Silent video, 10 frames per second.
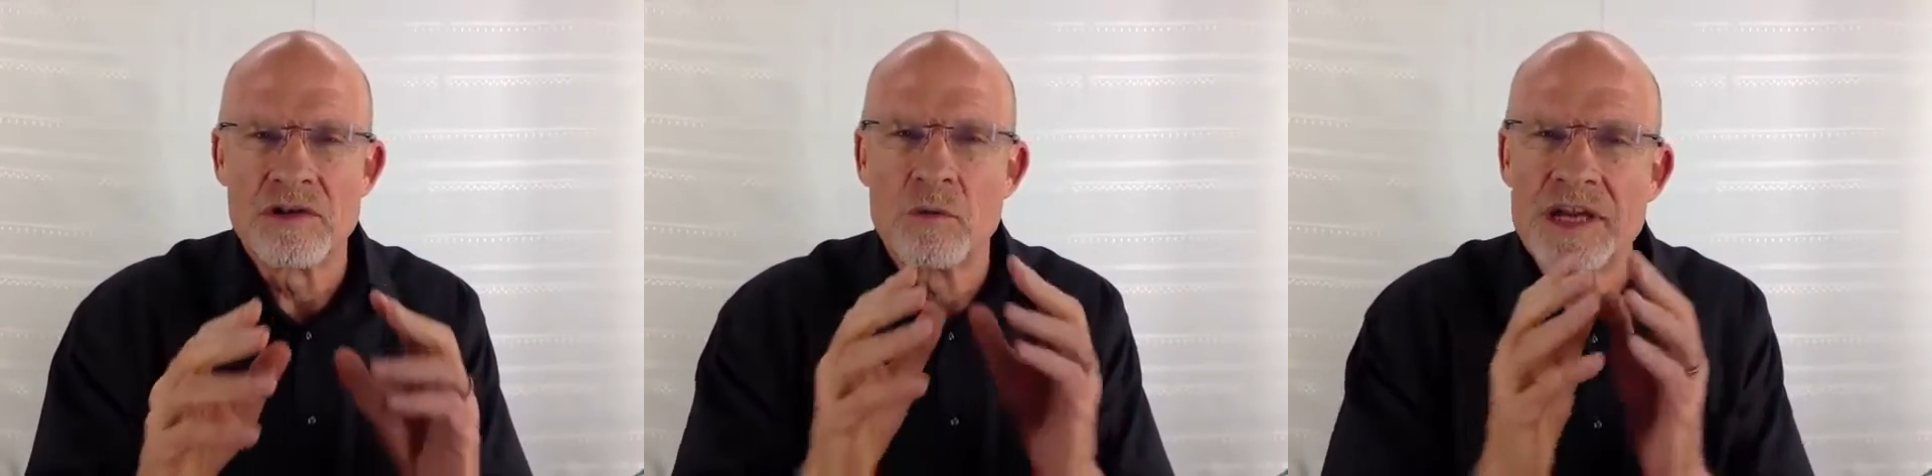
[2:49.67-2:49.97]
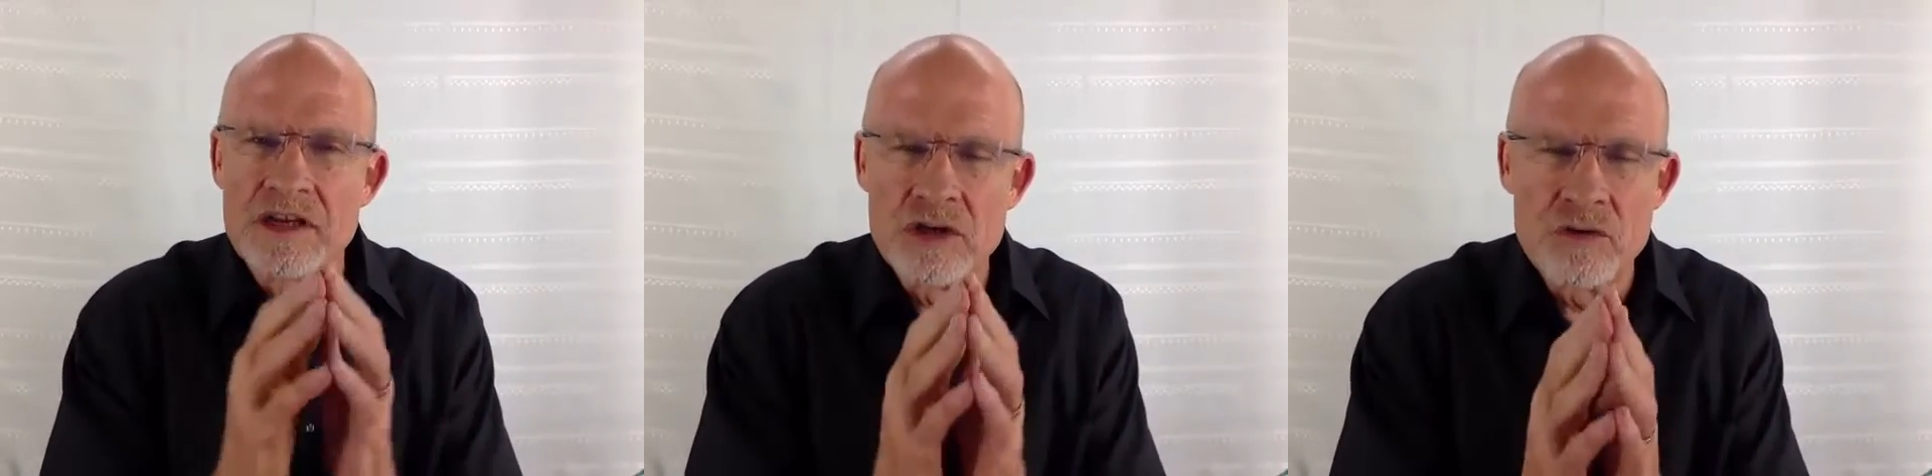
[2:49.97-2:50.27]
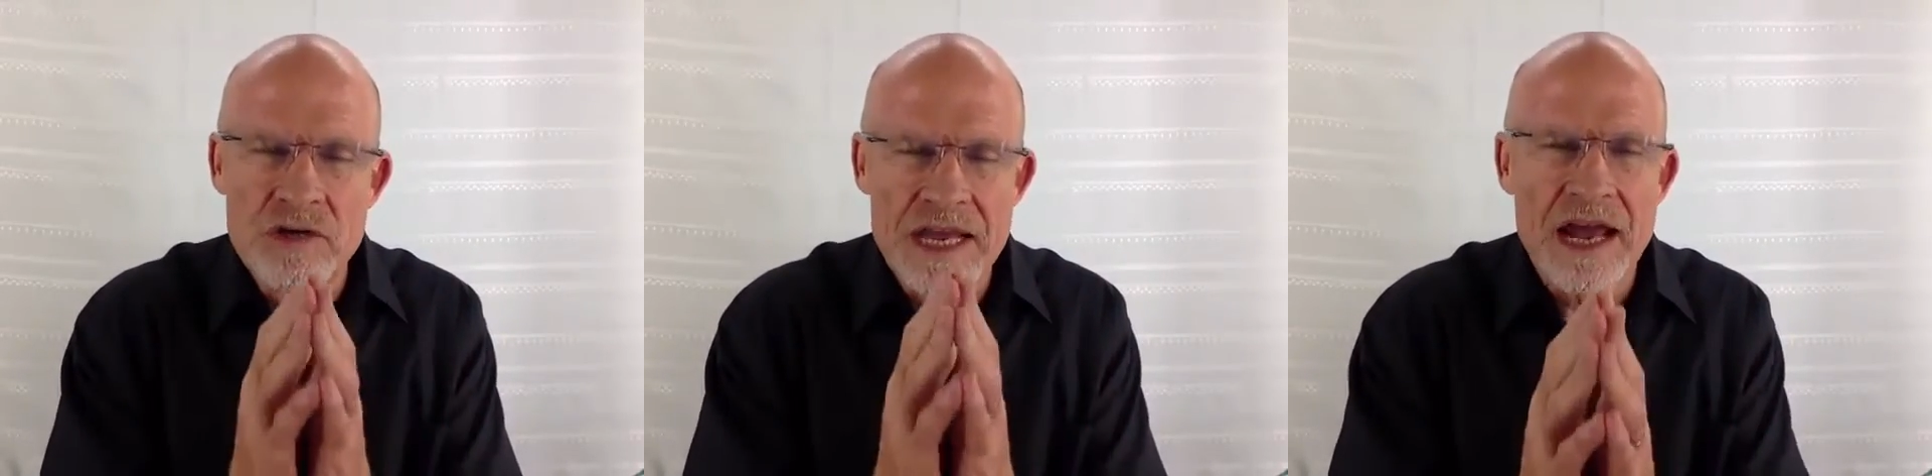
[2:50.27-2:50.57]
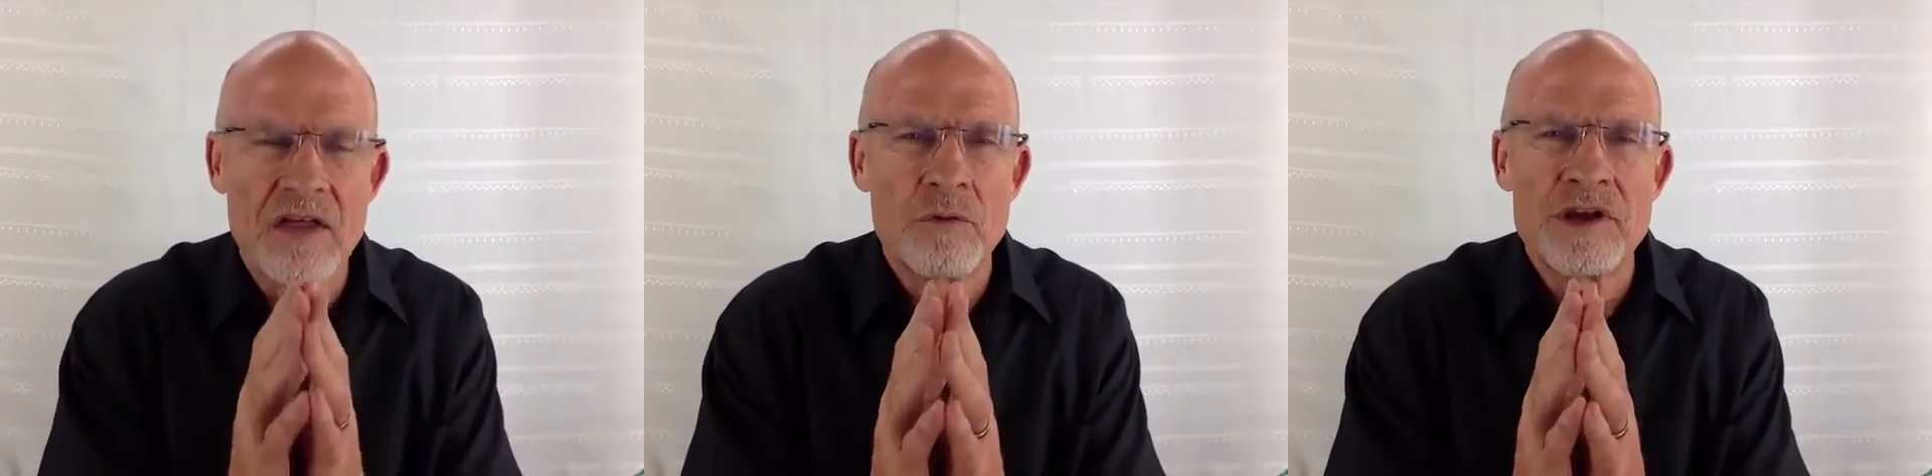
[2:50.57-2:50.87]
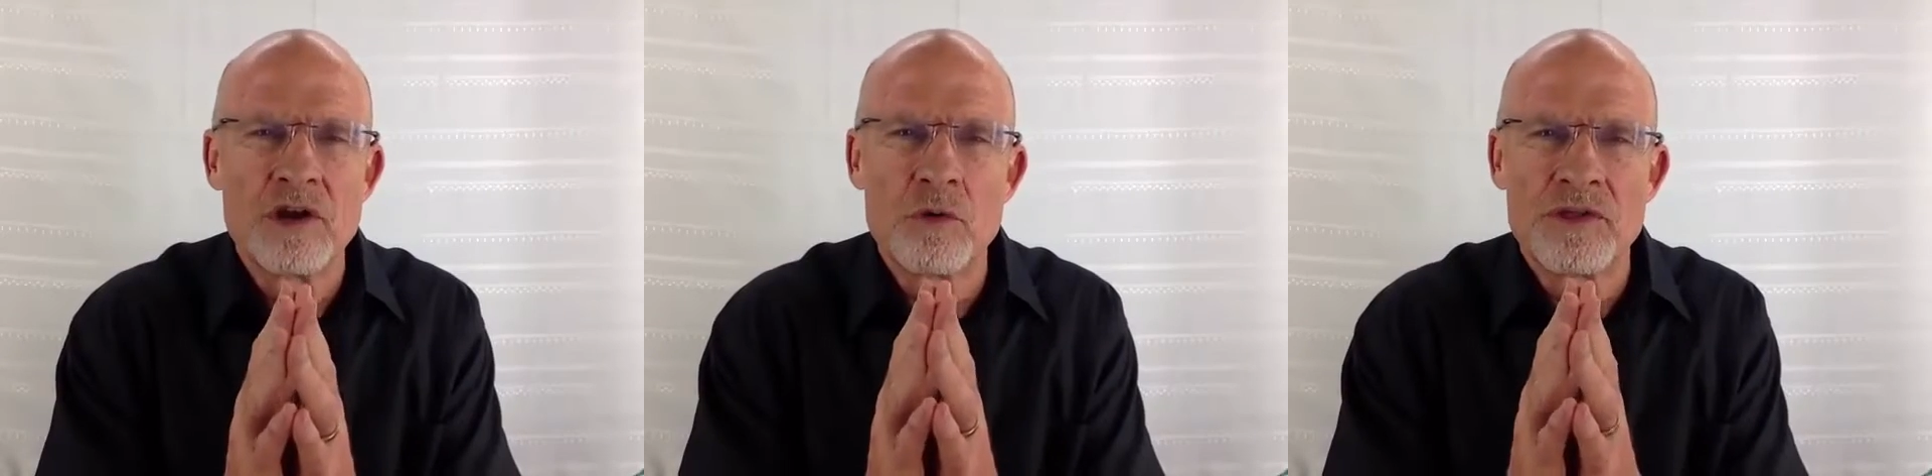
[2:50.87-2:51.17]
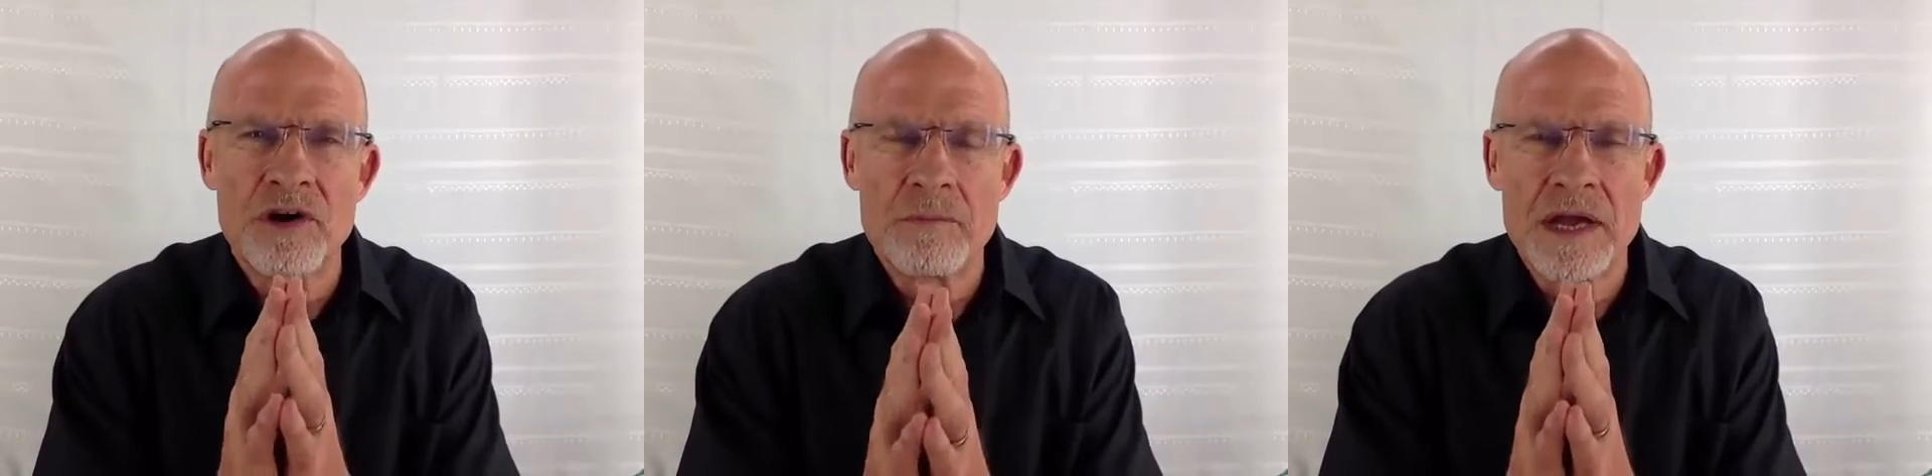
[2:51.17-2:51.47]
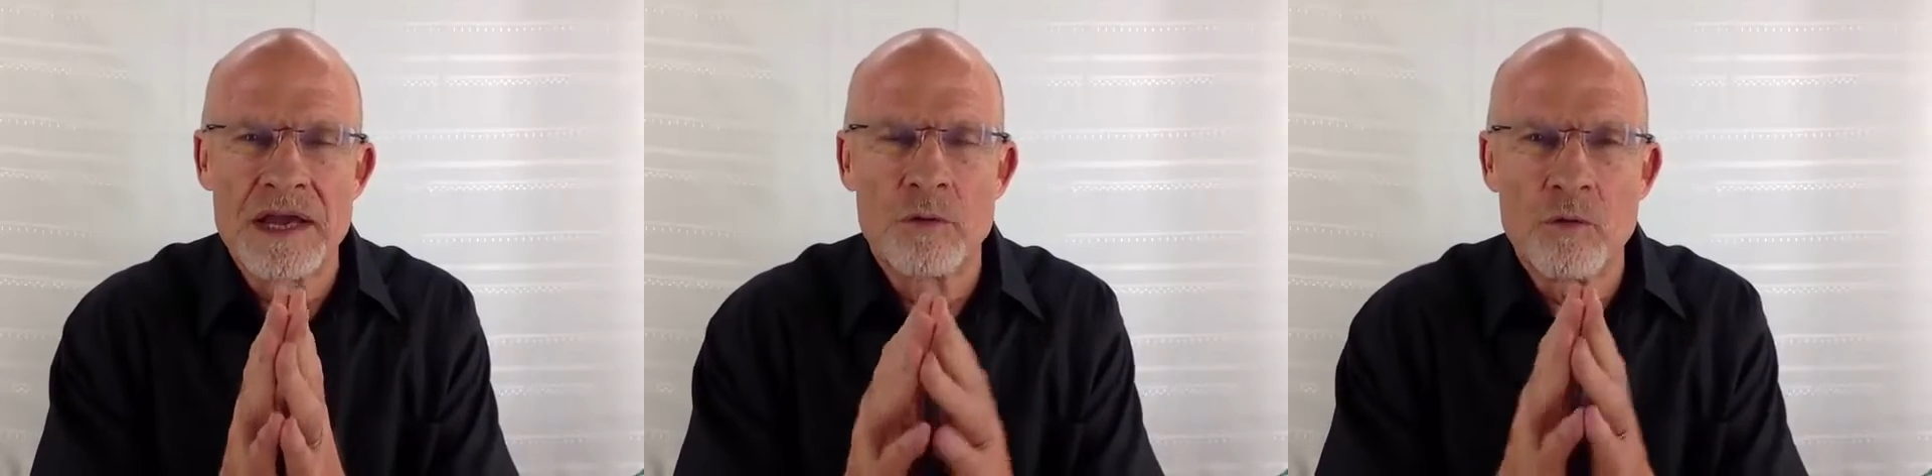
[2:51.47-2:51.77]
that we can do now that we know with our mind.